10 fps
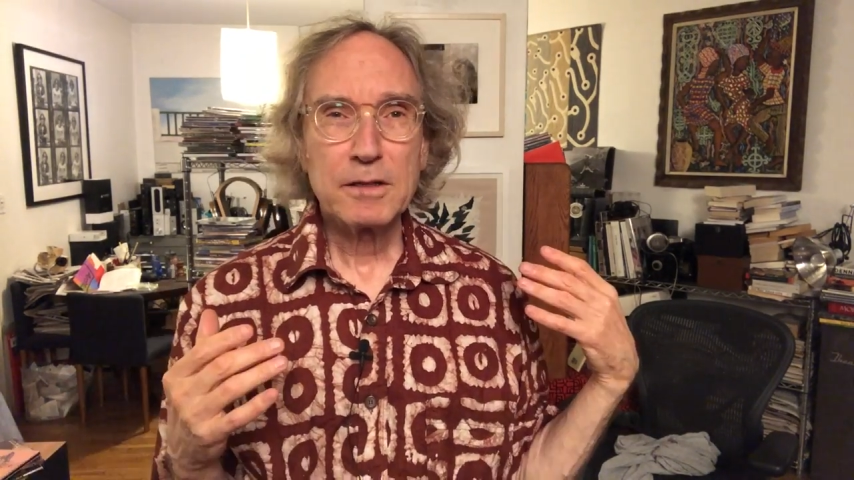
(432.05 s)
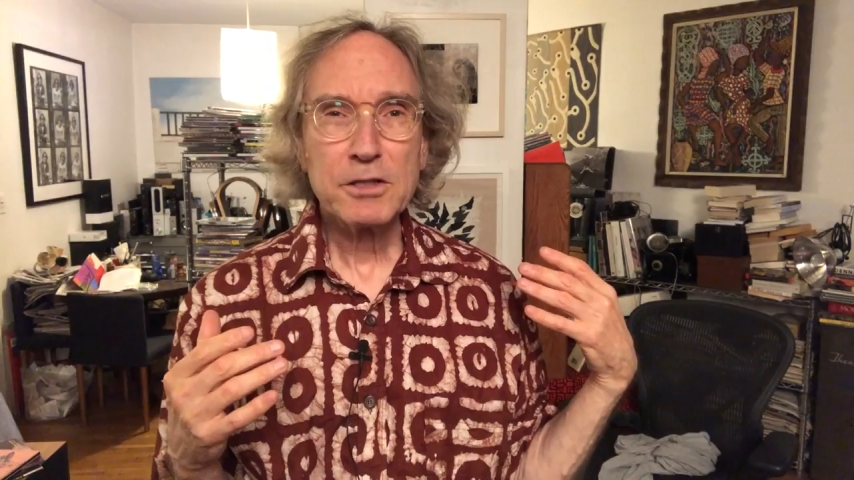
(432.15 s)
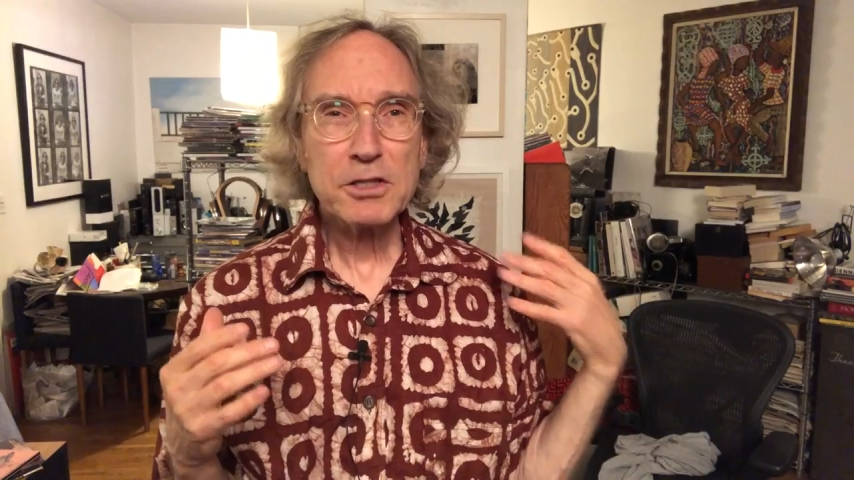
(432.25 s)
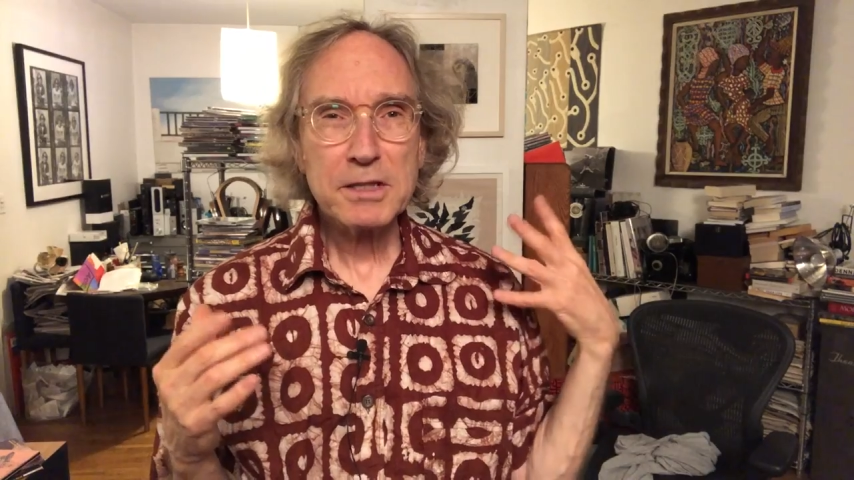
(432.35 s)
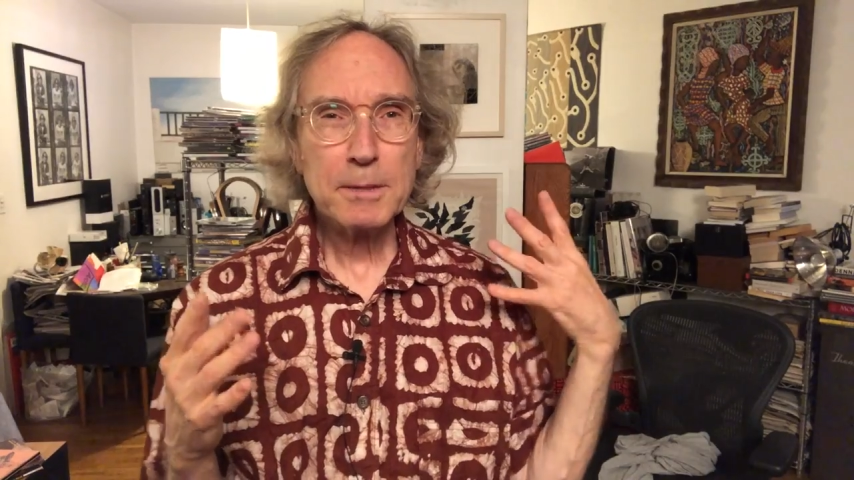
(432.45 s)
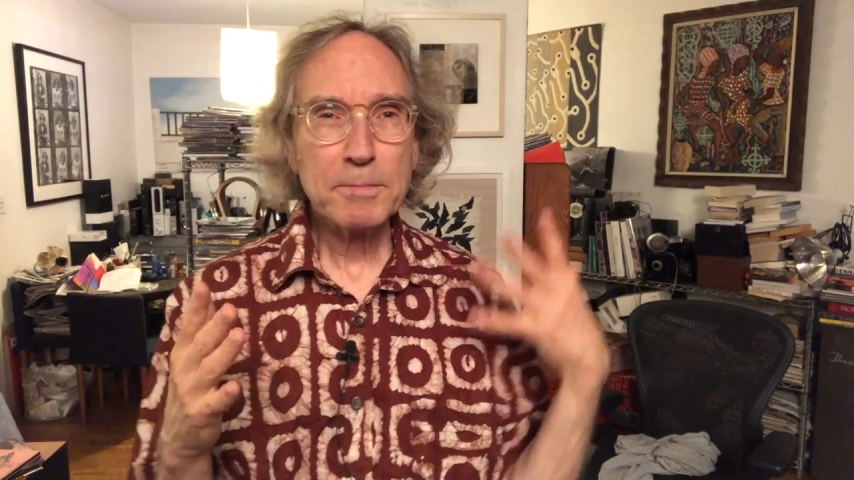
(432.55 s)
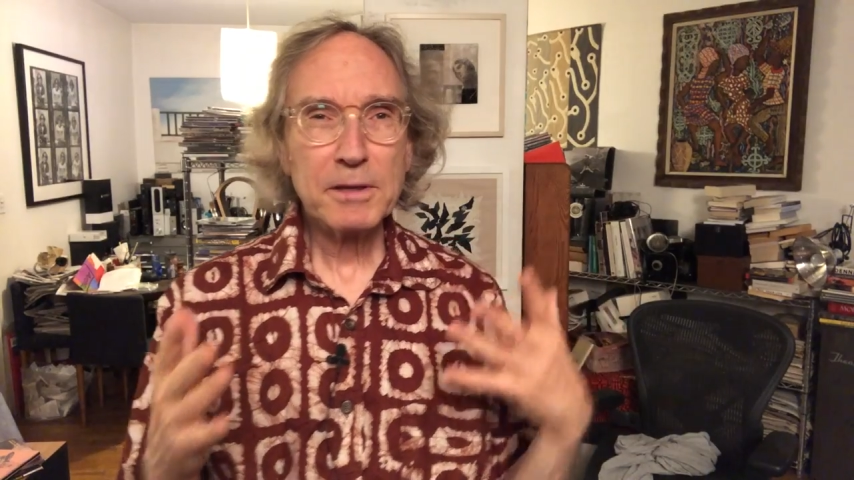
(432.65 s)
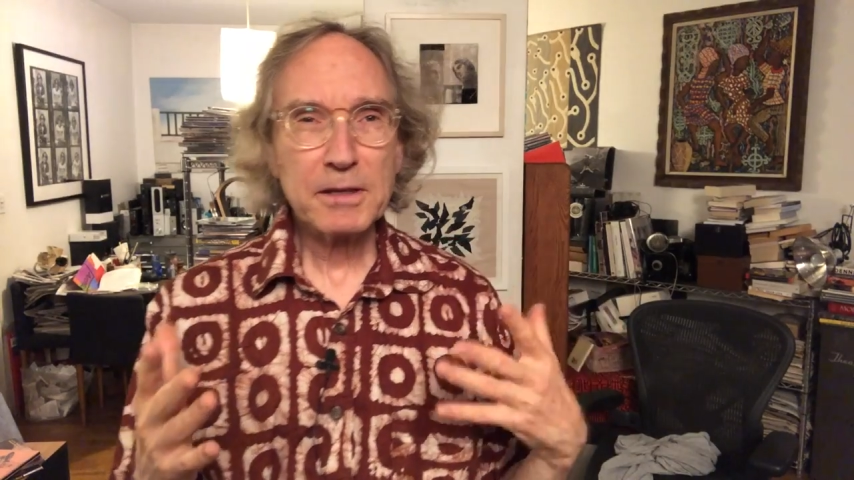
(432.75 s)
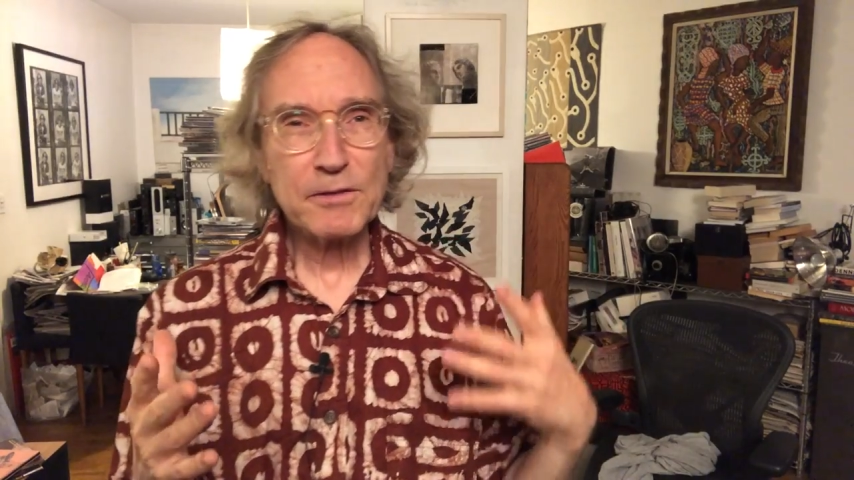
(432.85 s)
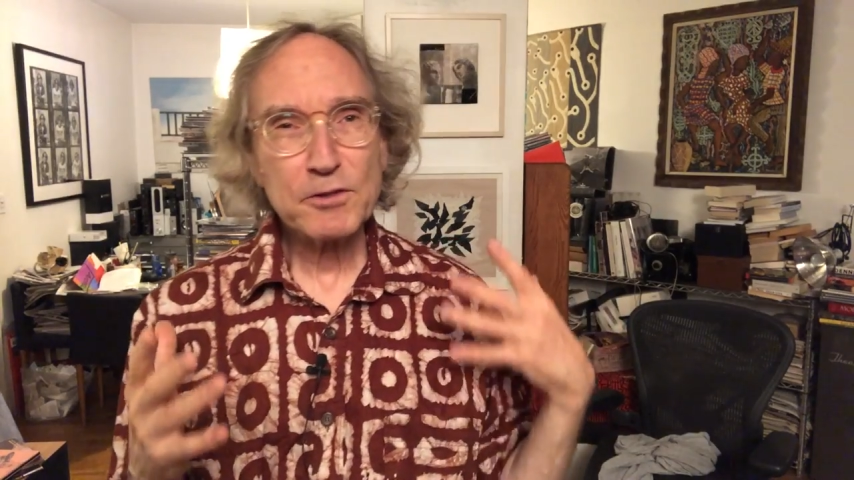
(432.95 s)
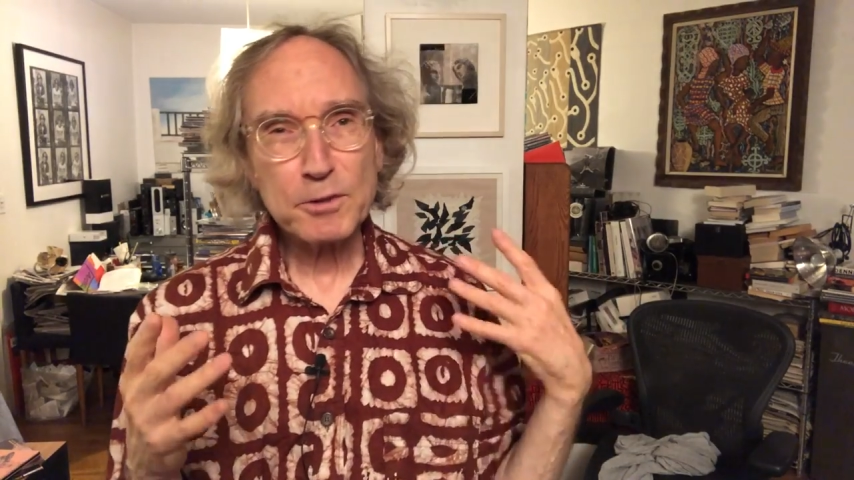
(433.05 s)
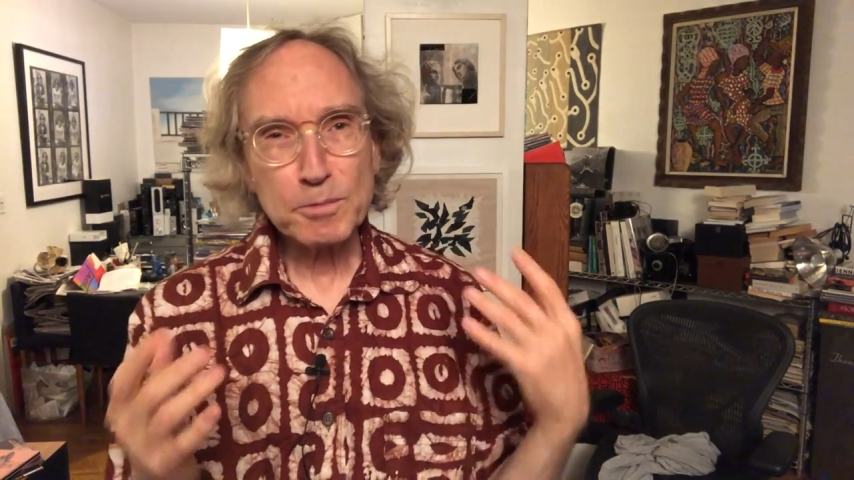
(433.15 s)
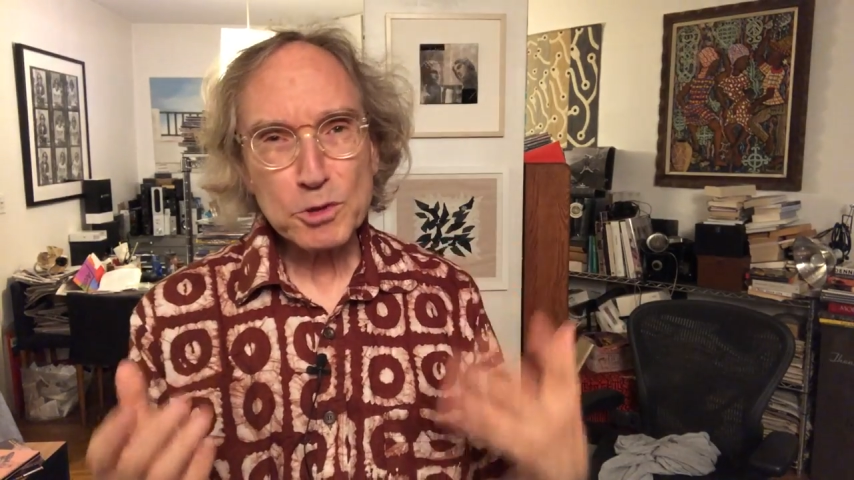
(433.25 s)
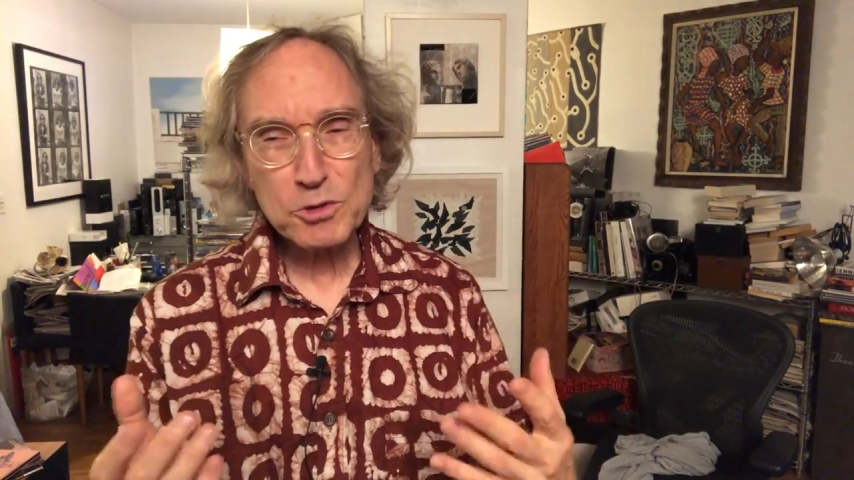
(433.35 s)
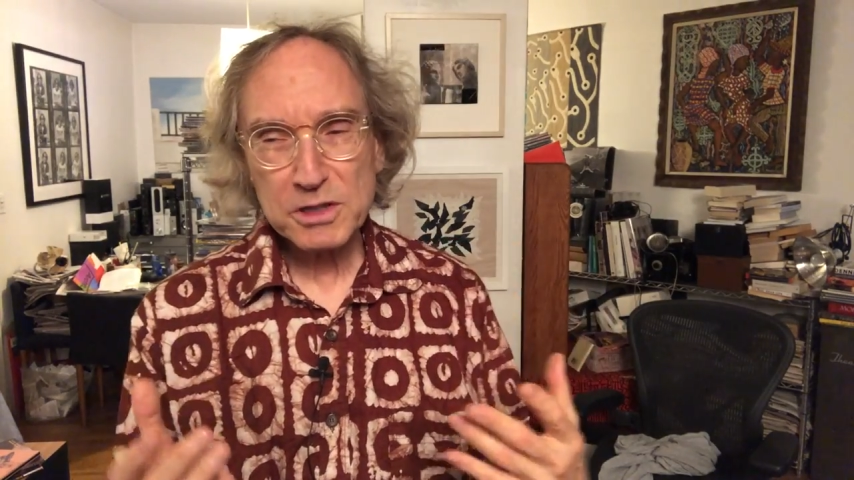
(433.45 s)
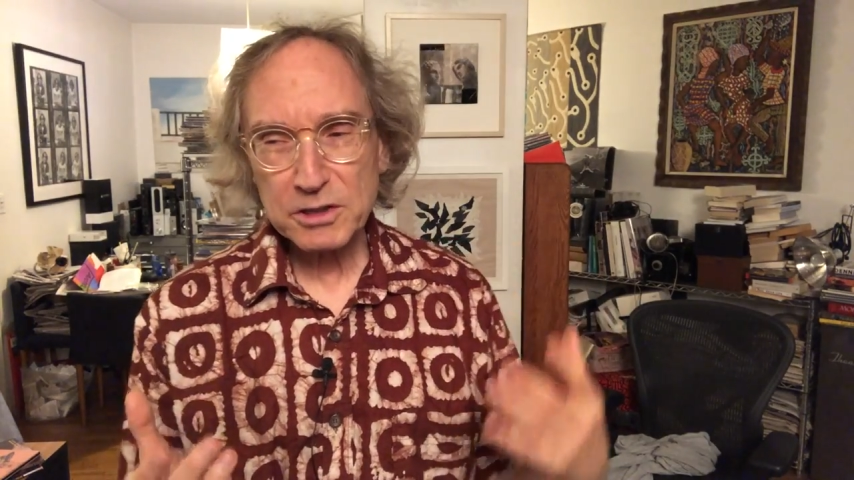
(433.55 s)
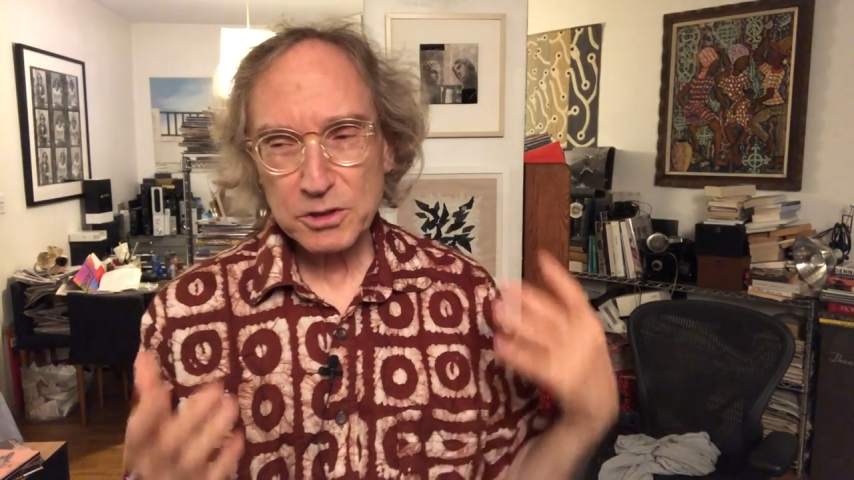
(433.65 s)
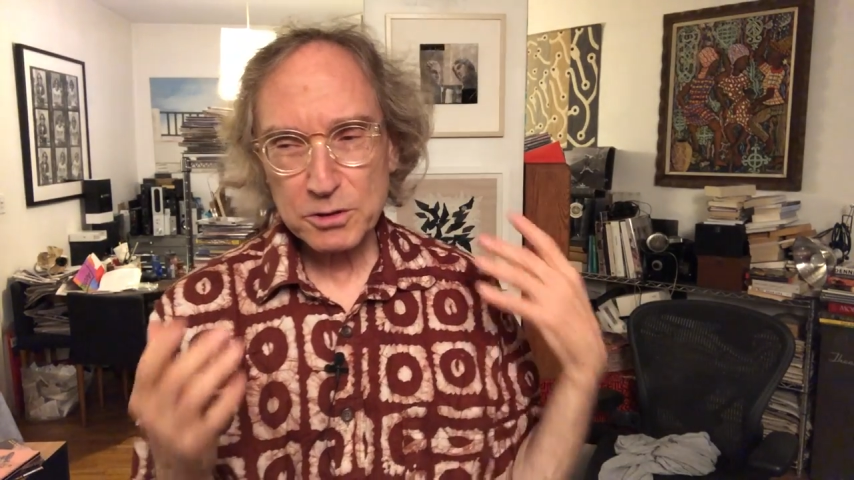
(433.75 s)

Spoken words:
Just the ability for the music